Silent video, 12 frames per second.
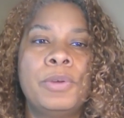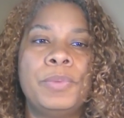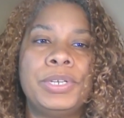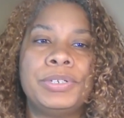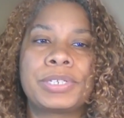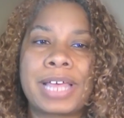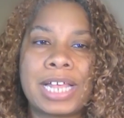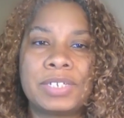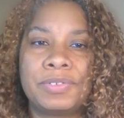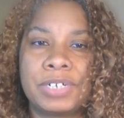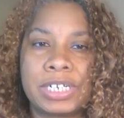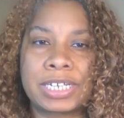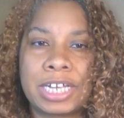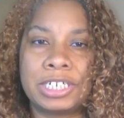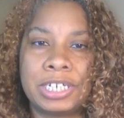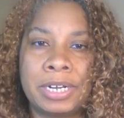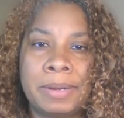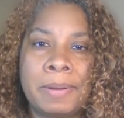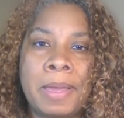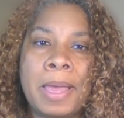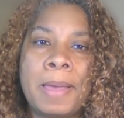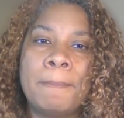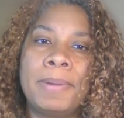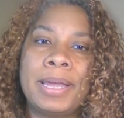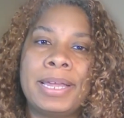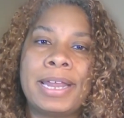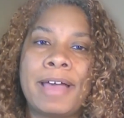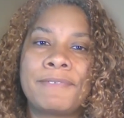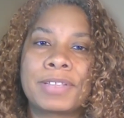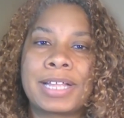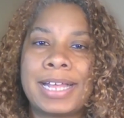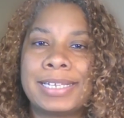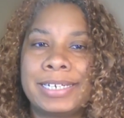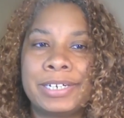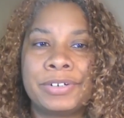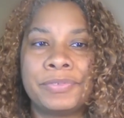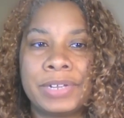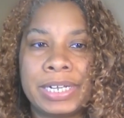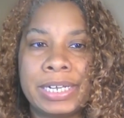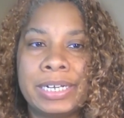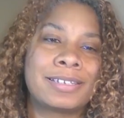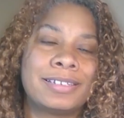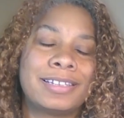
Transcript: We use class for discussion, but half the class didn't read.